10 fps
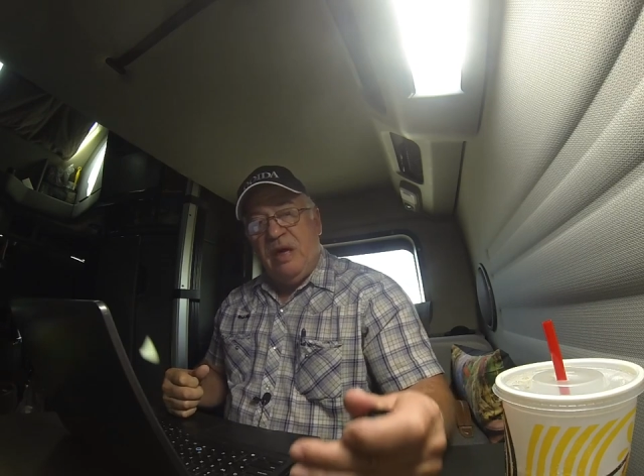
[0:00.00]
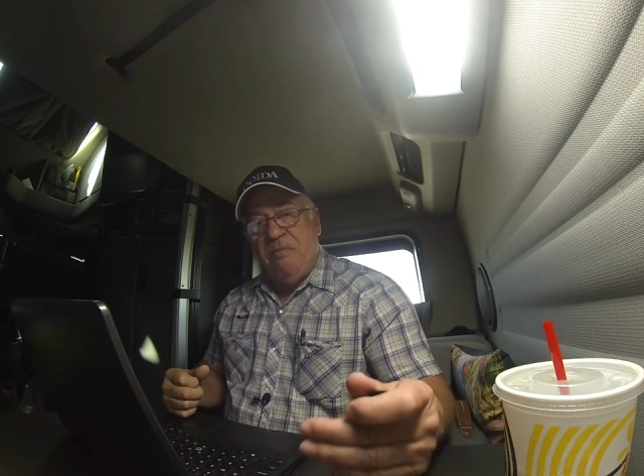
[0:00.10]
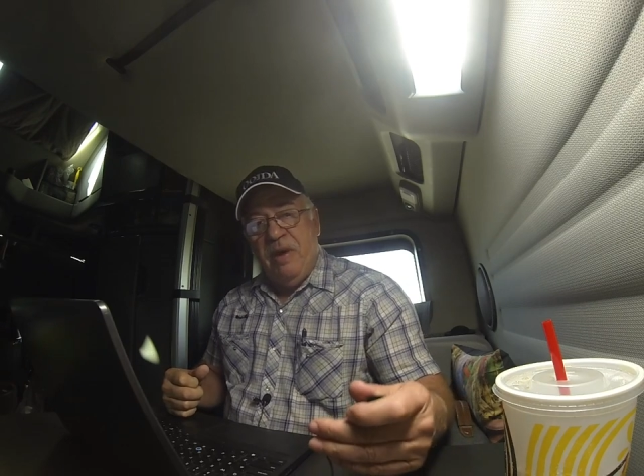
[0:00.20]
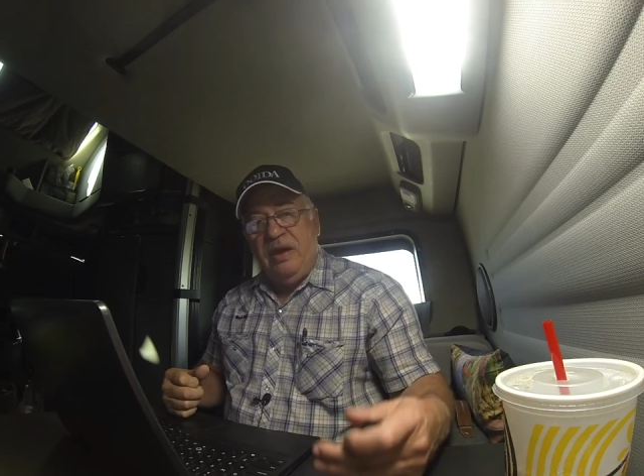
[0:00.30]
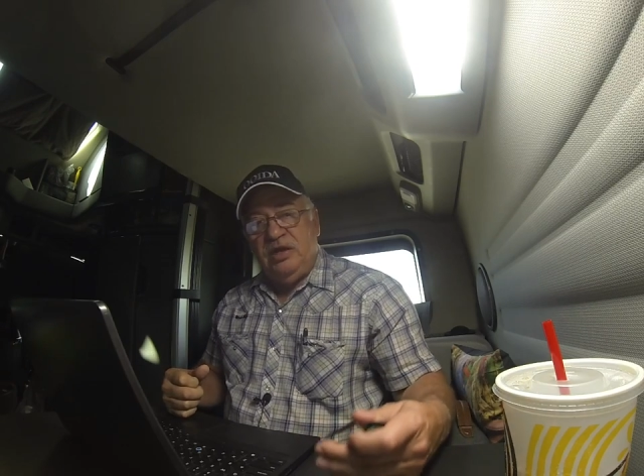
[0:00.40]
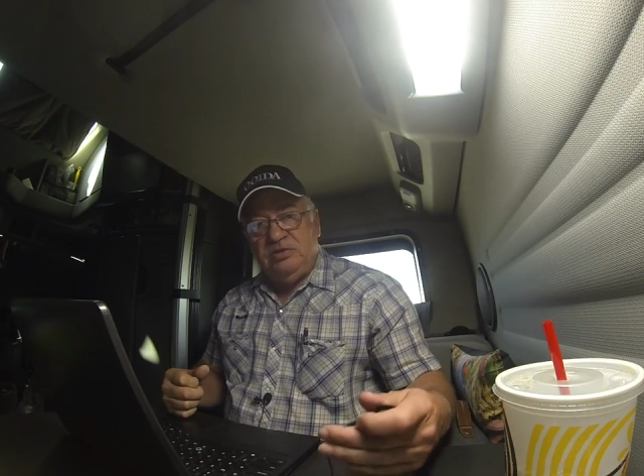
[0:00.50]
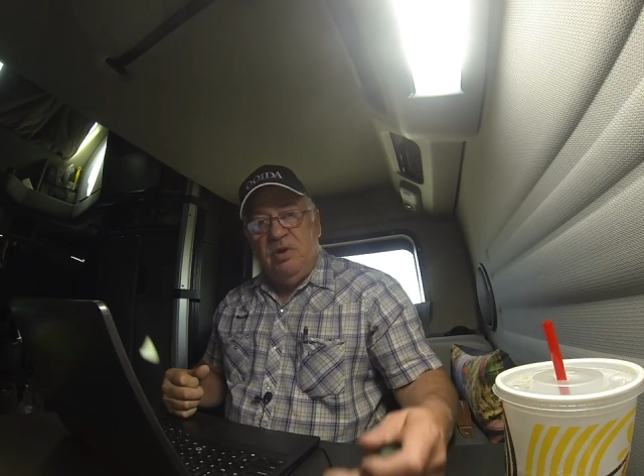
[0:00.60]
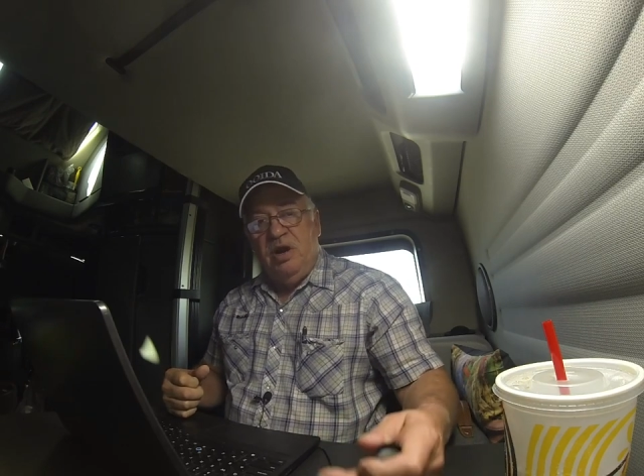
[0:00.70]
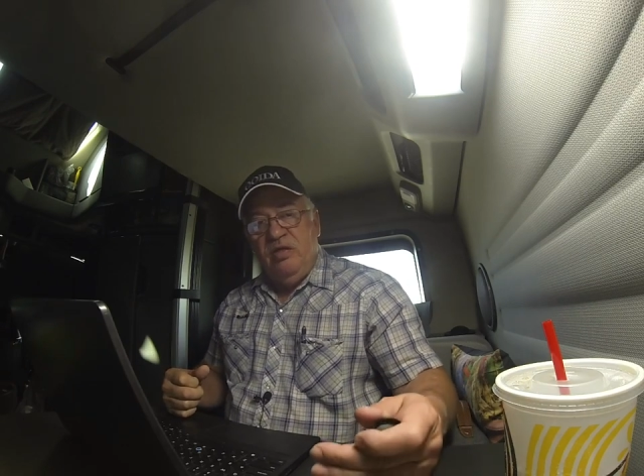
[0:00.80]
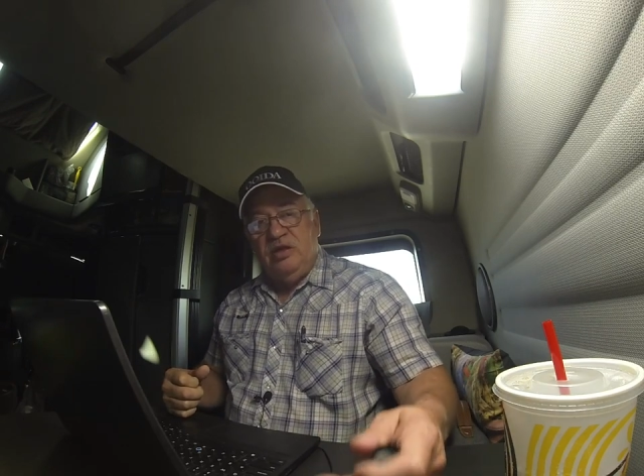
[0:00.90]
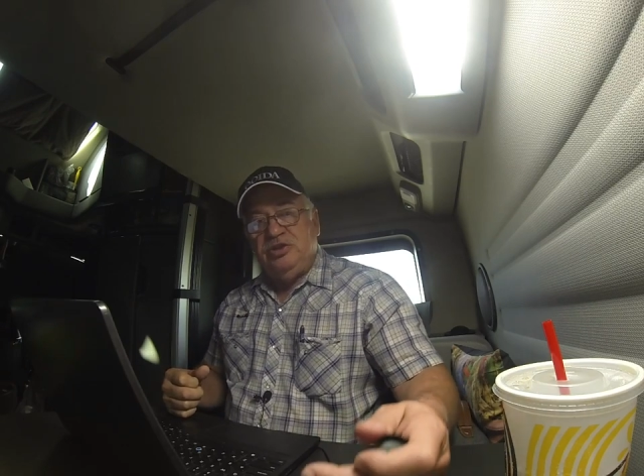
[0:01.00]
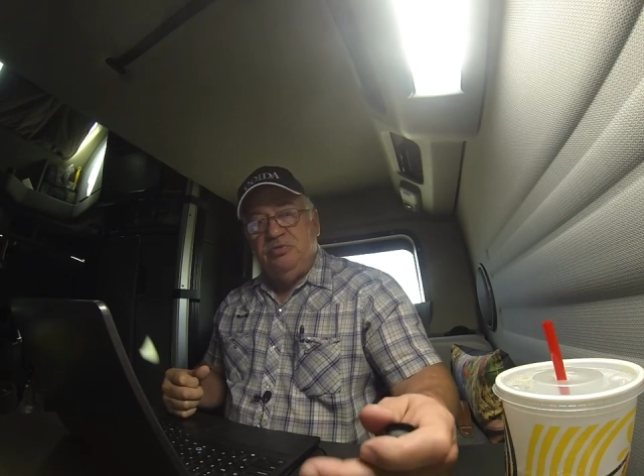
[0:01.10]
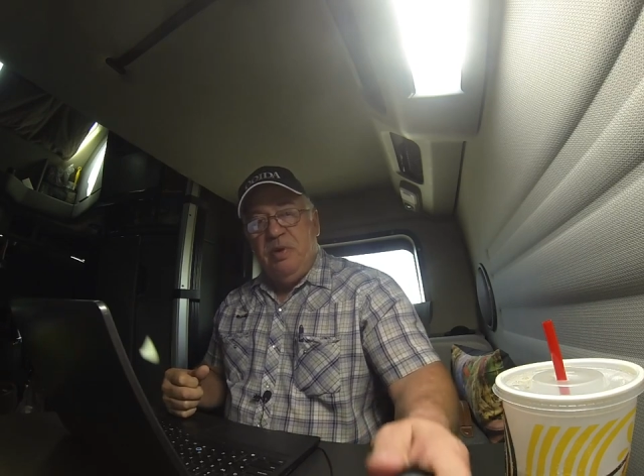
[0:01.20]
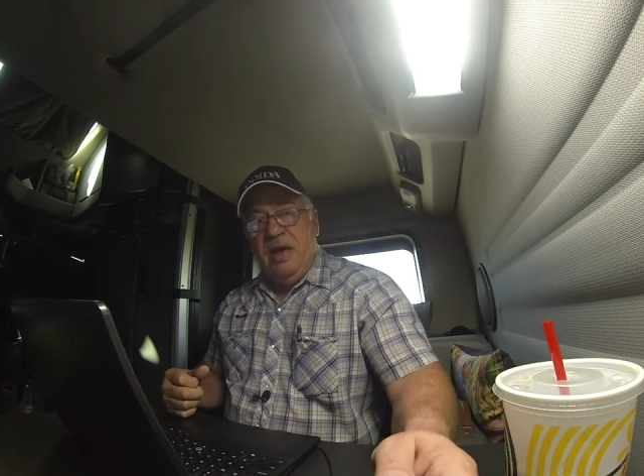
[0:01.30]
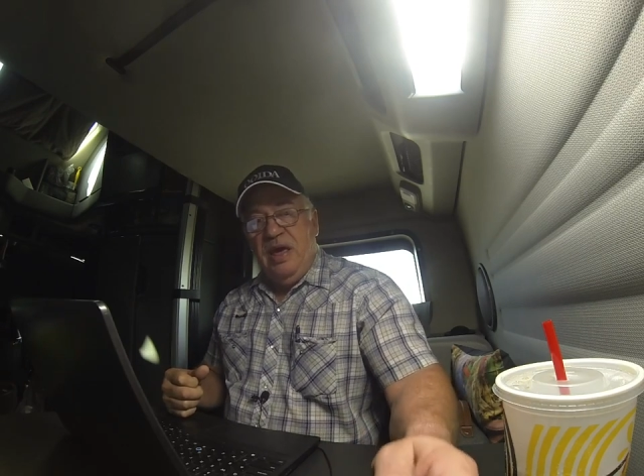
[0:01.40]
maintenance money that you
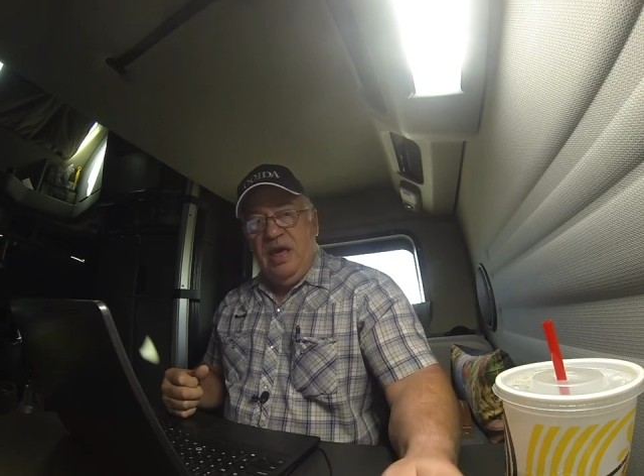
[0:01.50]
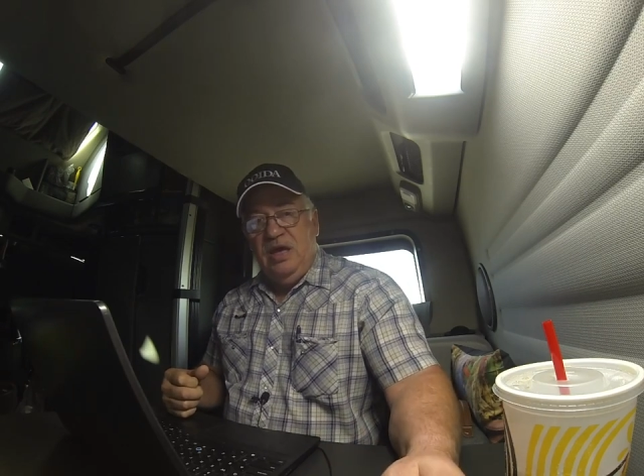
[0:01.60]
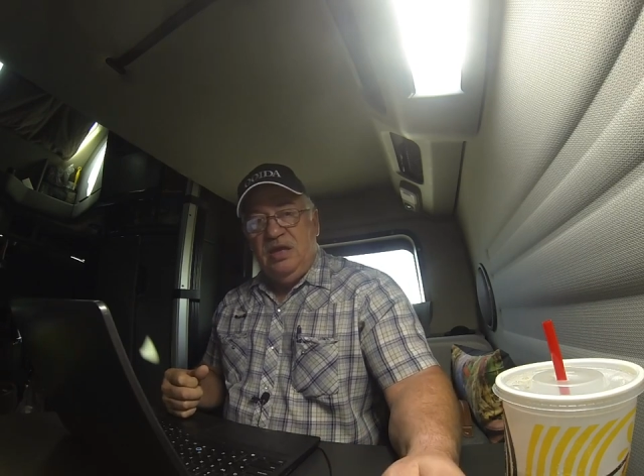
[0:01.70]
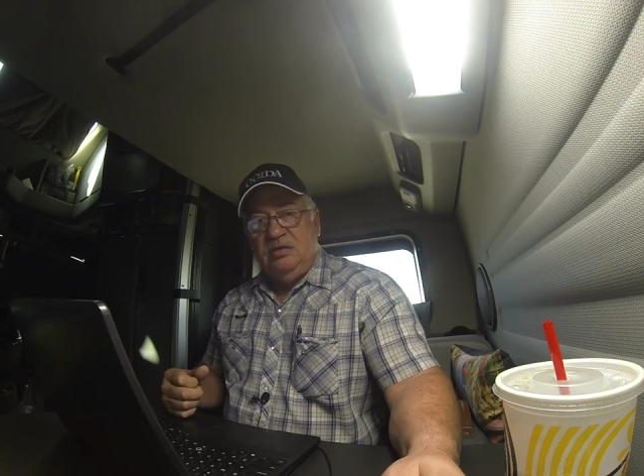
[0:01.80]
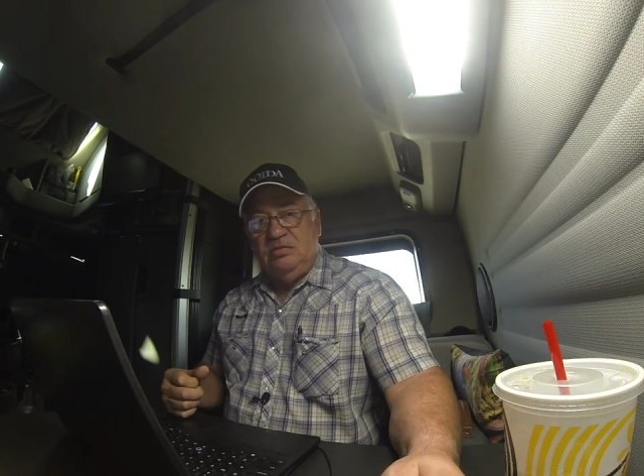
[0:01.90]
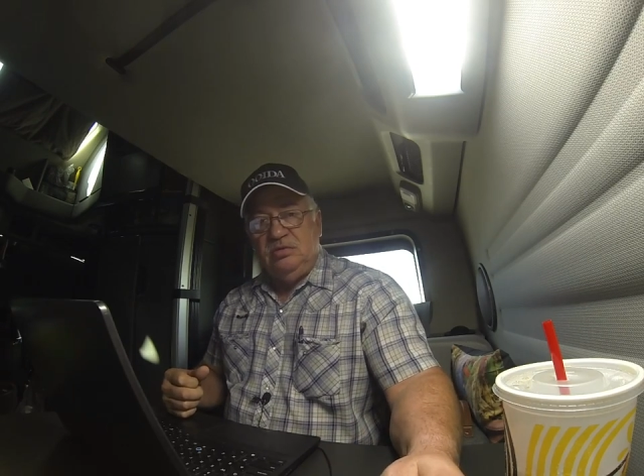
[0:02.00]
pay in.